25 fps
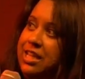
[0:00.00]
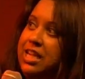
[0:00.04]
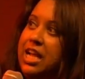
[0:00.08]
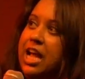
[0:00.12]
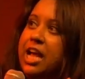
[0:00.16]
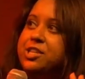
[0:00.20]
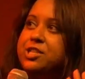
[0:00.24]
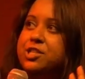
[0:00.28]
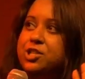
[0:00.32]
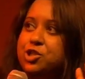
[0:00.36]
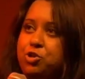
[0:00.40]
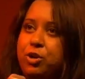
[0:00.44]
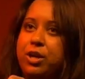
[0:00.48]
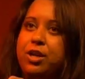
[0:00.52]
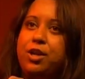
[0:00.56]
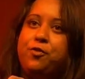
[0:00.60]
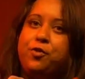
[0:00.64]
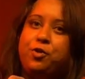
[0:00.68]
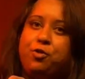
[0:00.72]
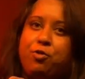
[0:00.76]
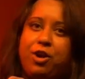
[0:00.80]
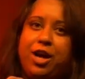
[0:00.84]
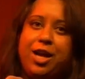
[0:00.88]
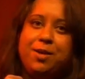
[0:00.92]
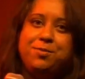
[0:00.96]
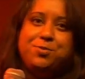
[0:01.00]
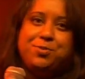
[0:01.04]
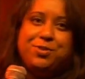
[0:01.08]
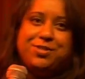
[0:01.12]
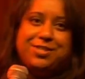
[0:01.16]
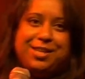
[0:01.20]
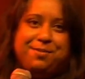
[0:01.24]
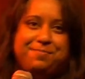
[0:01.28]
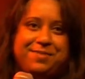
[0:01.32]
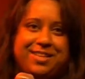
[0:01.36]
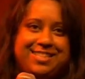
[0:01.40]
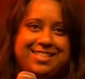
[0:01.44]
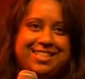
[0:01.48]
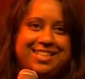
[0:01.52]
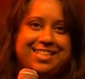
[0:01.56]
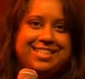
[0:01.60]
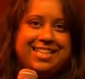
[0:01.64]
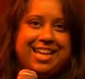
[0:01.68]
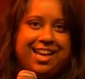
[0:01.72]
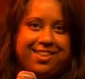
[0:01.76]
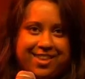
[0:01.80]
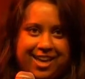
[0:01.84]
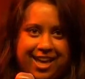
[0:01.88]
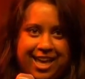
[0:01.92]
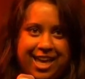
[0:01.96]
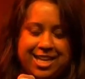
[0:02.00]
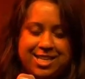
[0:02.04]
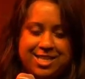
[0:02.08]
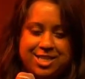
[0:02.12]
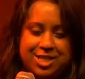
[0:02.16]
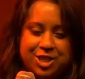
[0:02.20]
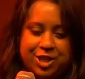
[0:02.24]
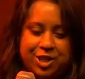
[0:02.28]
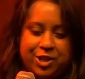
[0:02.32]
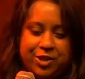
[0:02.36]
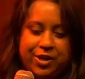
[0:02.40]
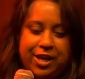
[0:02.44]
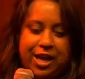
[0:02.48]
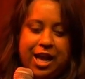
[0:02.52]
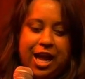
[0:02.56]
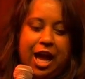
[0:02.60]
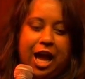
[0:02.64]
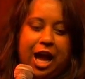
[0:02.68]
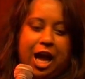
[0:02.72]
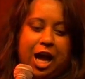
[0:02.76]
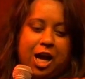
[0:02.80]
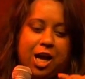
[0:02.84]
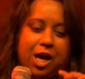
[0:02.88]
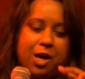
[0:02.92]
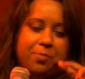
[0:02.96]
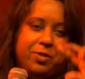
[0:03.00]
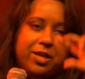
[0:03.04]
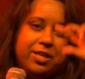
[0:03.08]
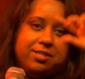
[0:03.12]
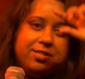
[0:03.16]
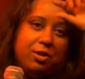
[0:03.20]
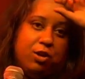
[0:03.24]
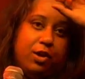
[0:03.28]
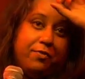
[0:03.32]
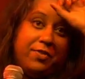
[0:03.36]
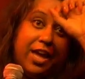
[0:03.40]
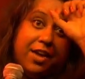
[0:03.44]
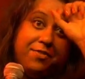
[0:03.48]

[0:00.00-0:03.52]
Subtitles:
a string of crimes was committed at that Hindu. There's a lot of